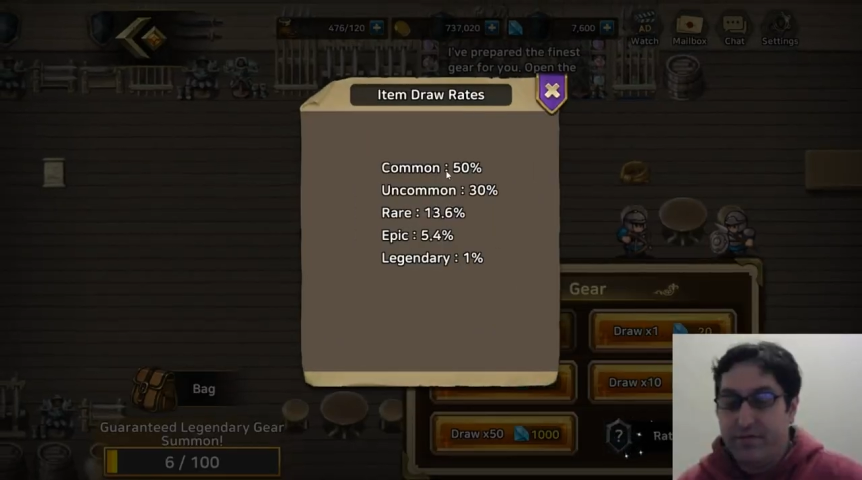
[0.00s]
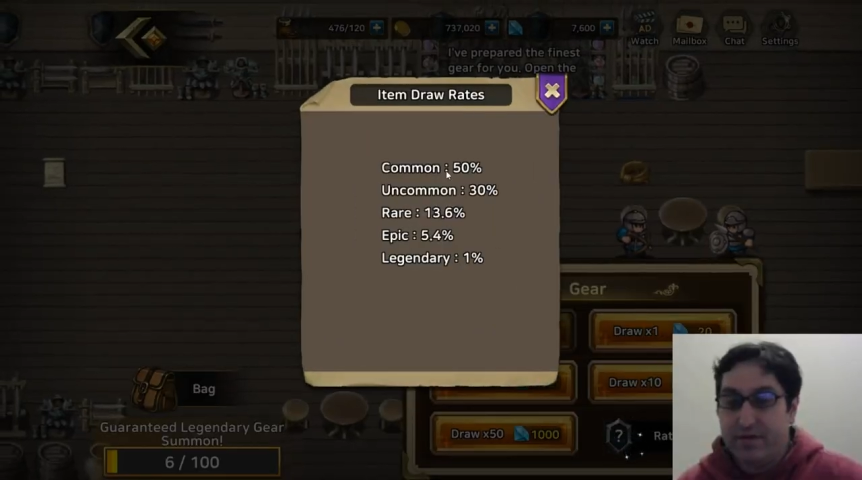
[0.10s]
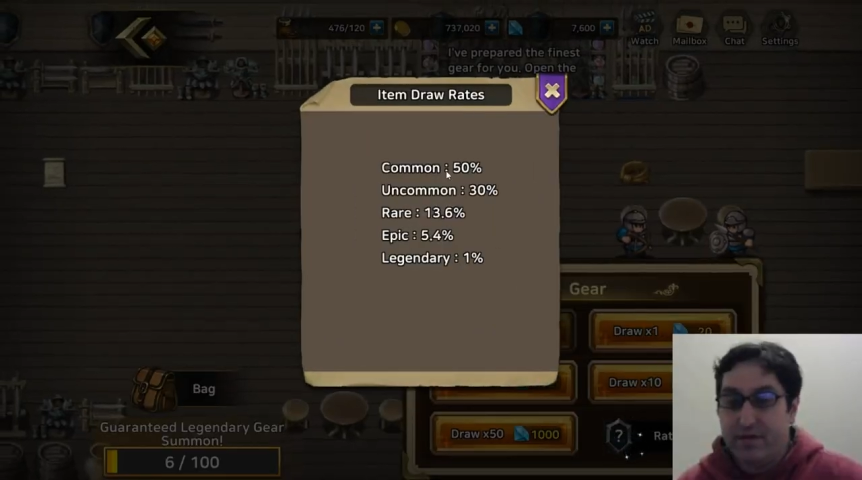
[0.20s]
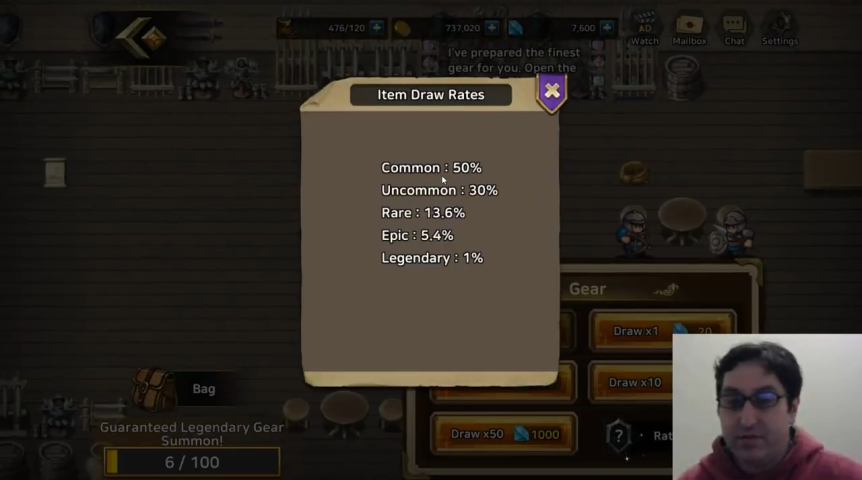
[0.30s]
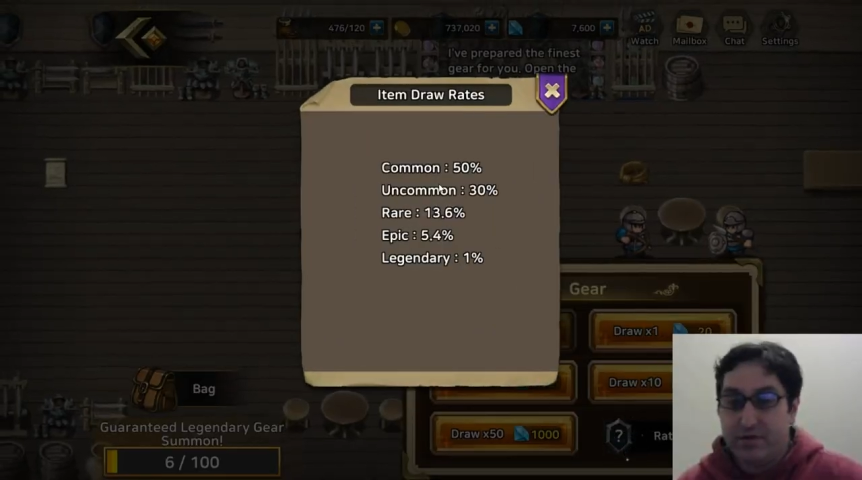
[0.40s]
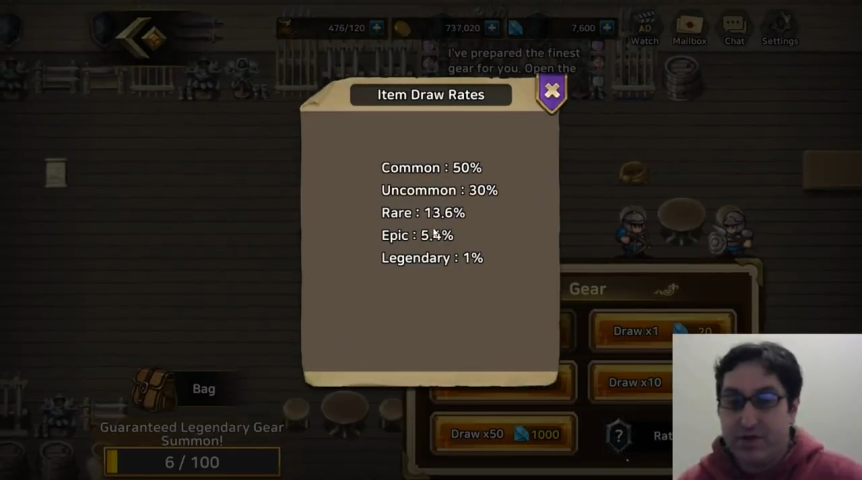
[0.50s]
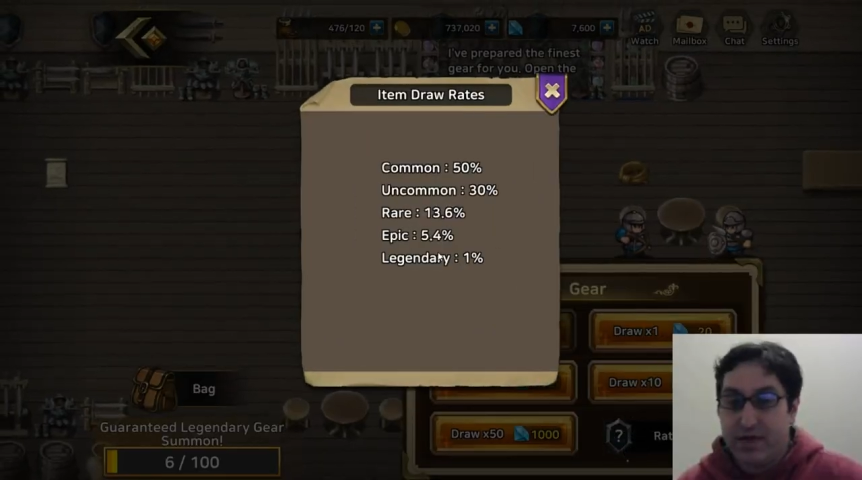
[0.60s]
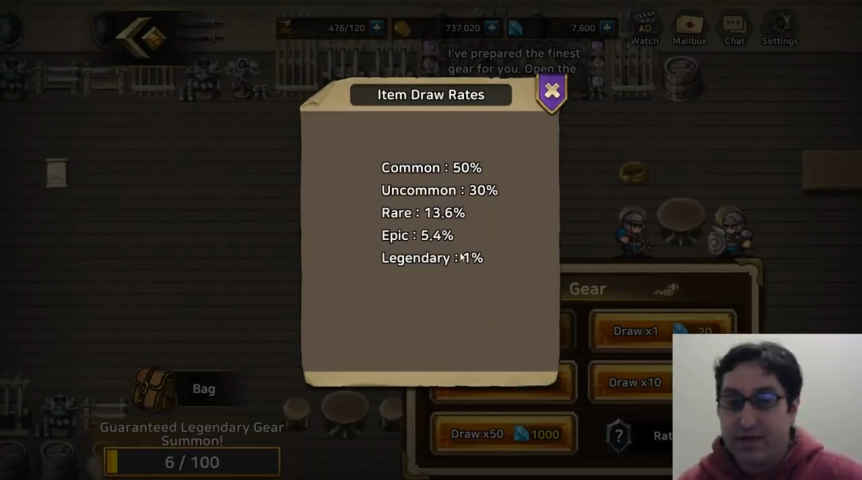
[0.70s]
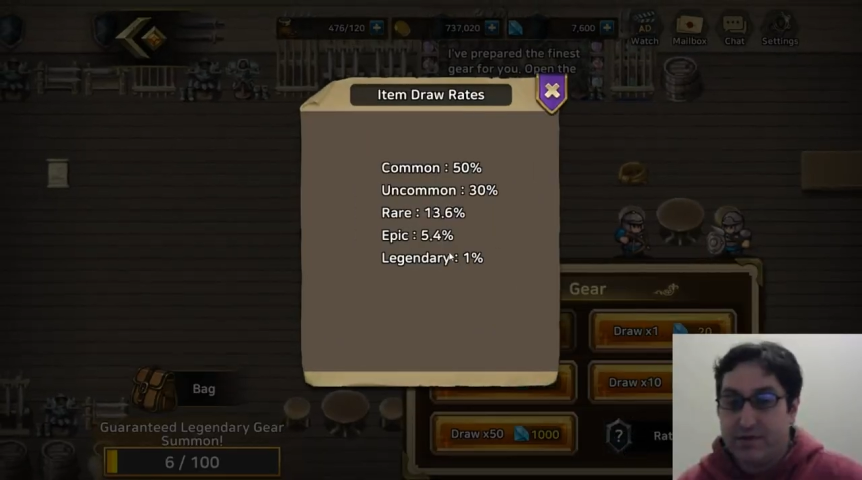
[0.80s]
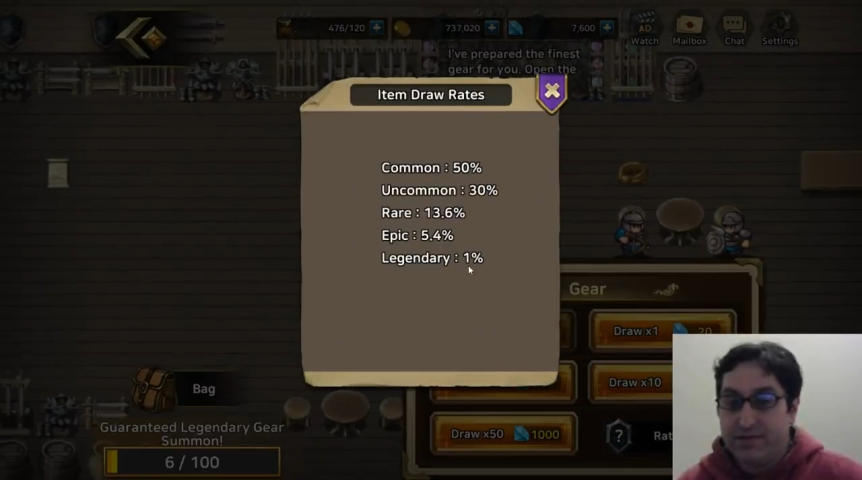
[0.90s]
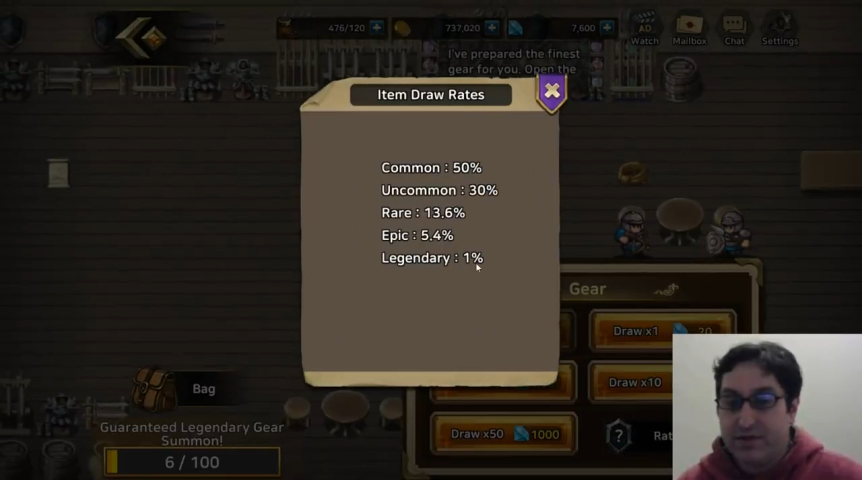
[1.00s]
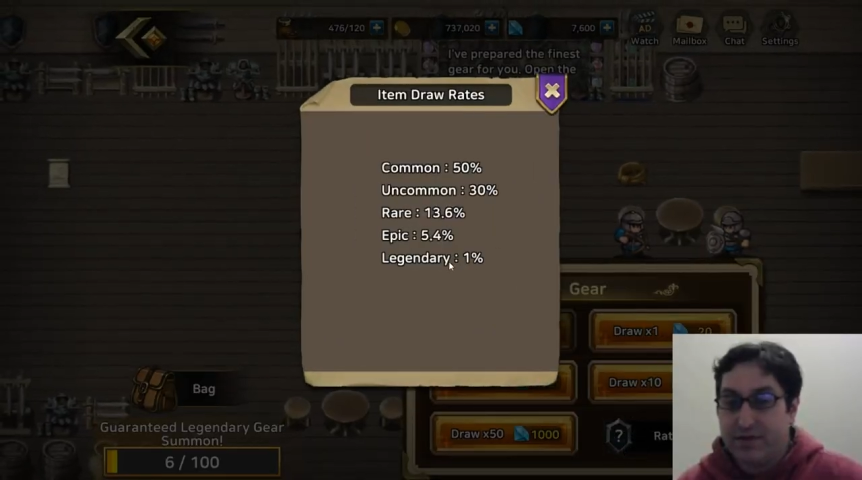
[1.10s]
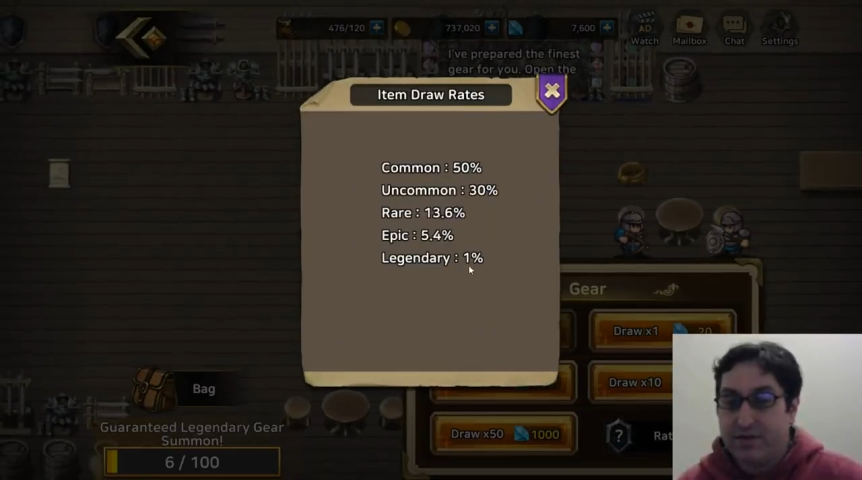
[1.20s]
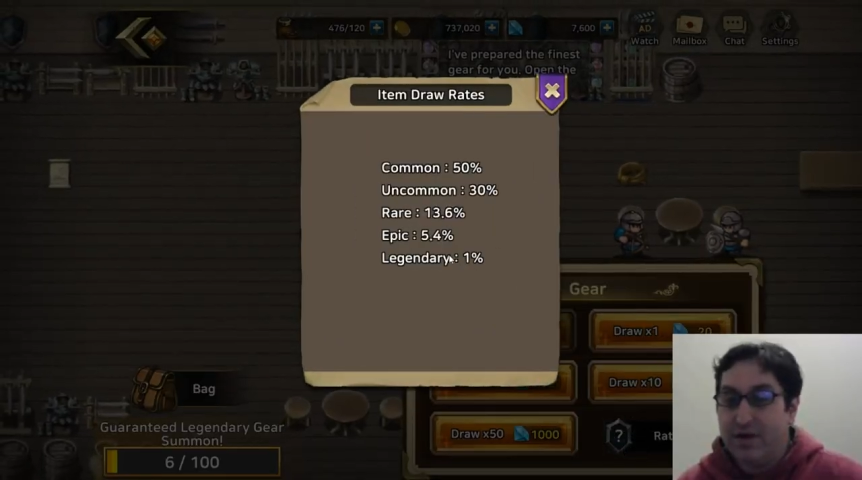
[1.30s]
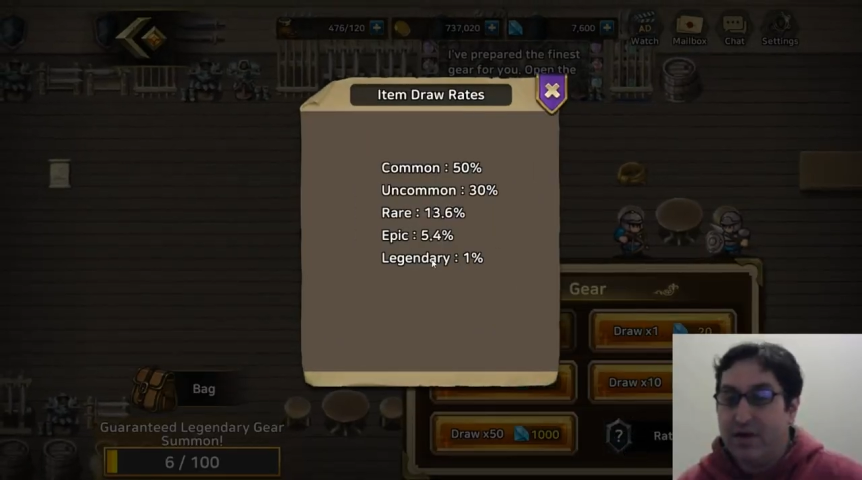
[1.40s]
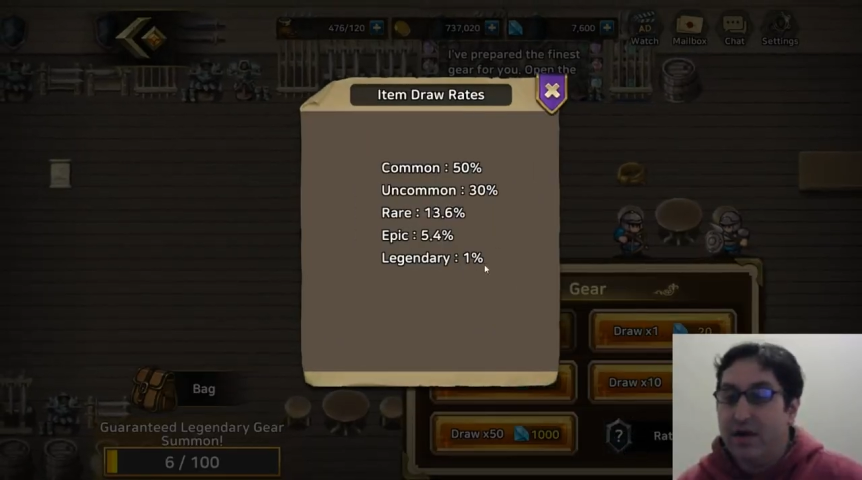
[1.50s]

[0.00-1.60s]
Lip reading: you didn't watch the last video,